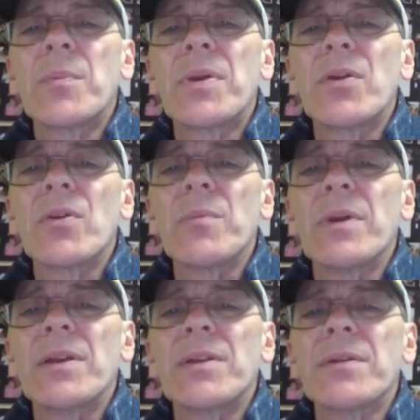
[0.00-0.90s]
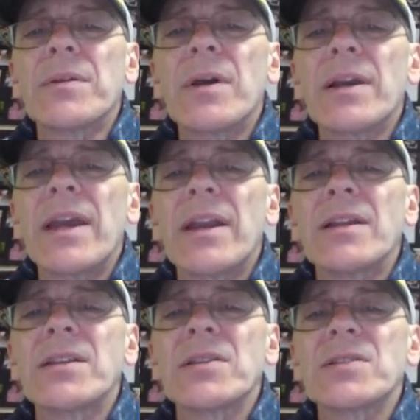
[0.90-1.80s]
pyramid. Again,
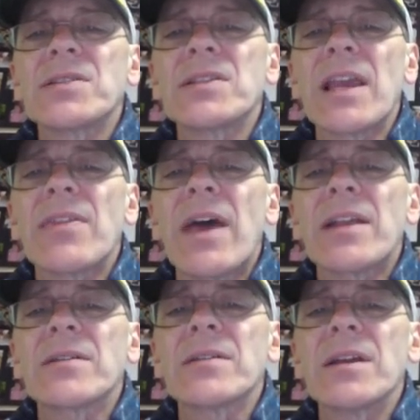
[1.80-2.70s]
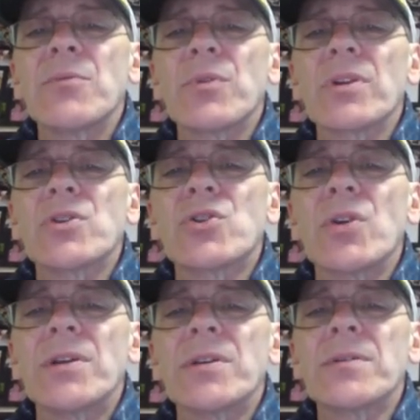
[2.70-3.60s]
it doesn't say that. It really
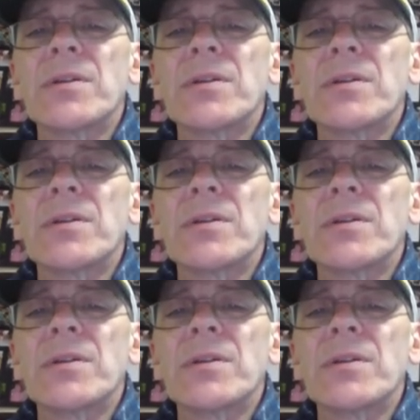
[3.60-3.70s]
should.